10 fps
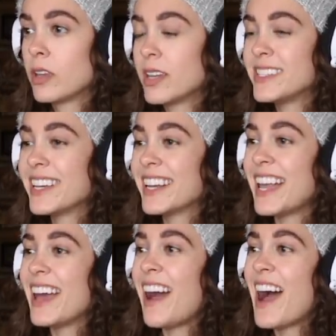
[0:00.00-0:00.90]
Is he gonna
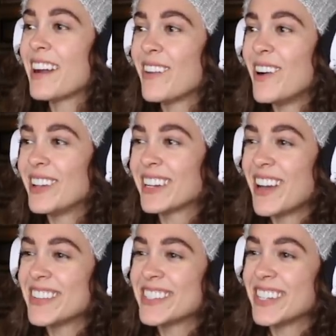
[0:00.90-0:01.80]
get on a roller
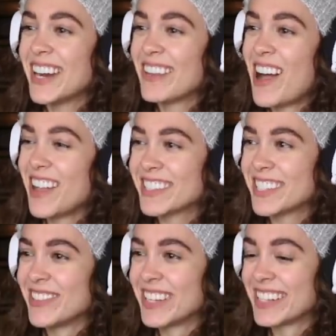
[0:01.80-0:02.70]
coaster while
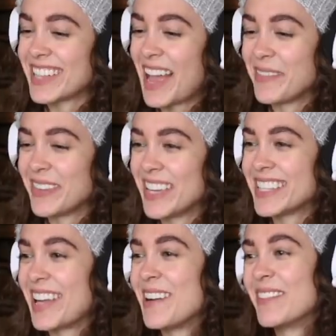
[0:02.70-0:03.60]
shooting
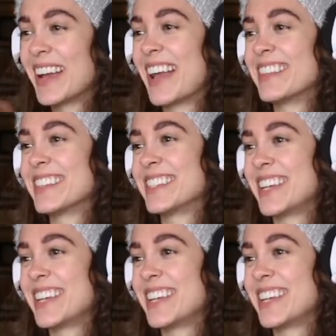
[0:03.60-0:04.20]
zombies? Oh my god, this is